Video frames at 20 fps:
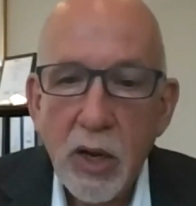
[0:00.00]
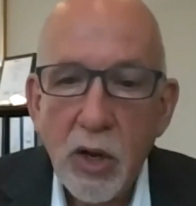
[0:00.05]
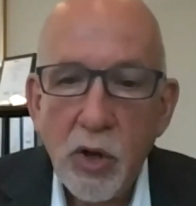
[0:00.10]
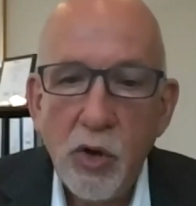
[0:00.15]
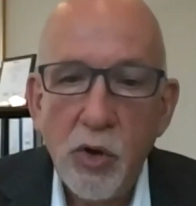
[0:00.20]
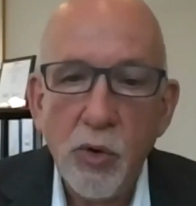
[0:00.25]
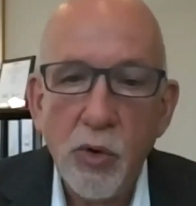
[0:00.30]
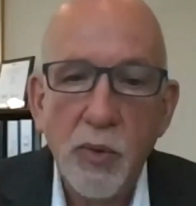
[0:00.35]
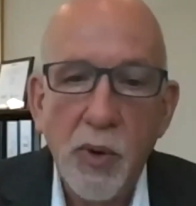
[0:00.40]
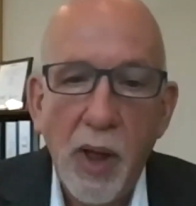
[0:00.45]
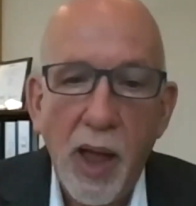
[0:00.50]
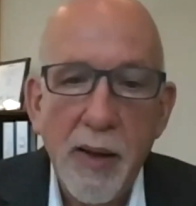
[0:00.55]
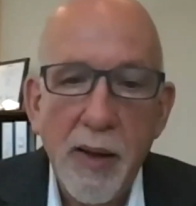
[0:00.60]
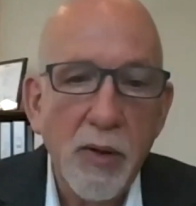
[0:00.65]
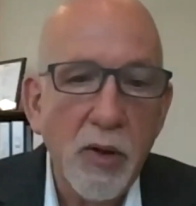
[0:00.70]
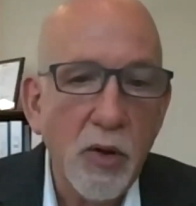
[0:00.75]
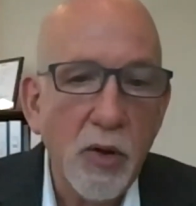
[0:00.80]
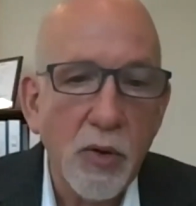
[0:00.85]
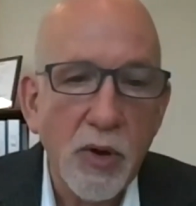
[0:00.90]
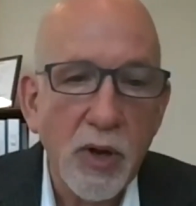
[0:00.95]
You
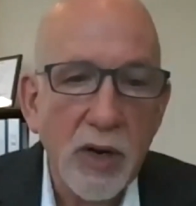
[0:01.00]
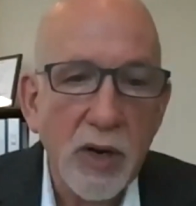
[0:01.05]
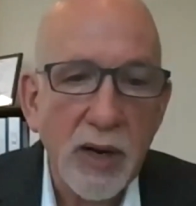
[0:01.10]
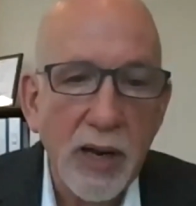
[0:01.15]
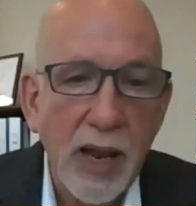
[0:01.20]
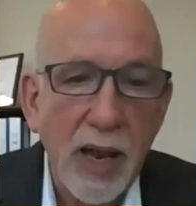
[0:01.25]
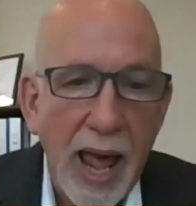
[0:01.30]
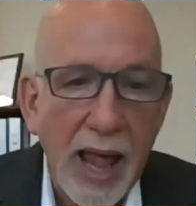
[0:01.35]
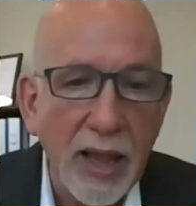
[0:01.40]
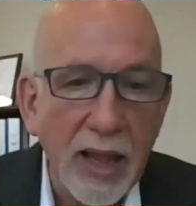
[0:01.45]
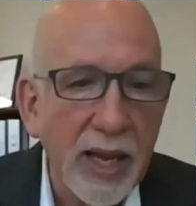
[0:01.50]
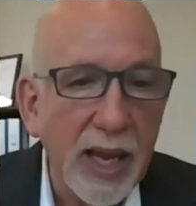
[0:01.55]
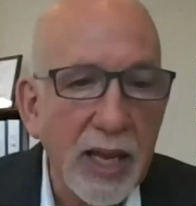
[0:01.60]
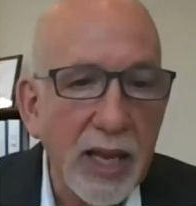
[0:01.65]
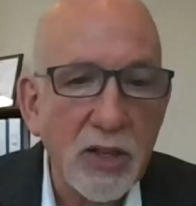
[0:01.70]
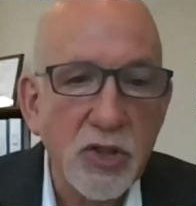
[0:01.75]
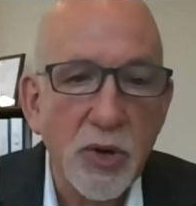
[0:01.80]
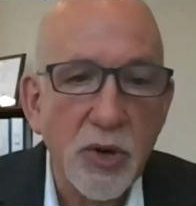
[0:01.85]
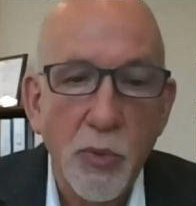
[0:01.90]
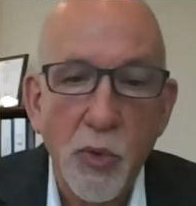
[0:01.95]
can allocate
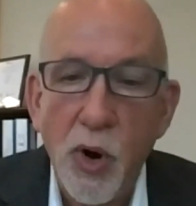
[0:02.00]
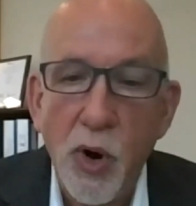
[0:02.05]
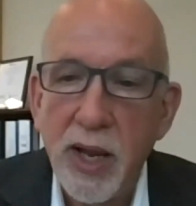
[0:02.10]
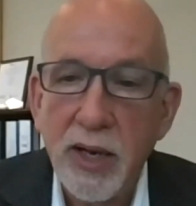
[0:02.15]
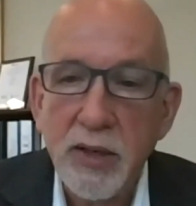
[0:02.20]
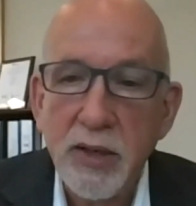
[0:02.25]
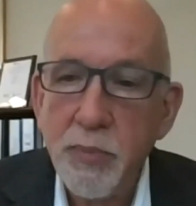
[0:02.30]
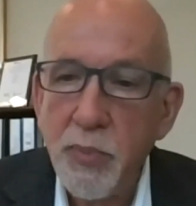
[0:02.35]
some rent.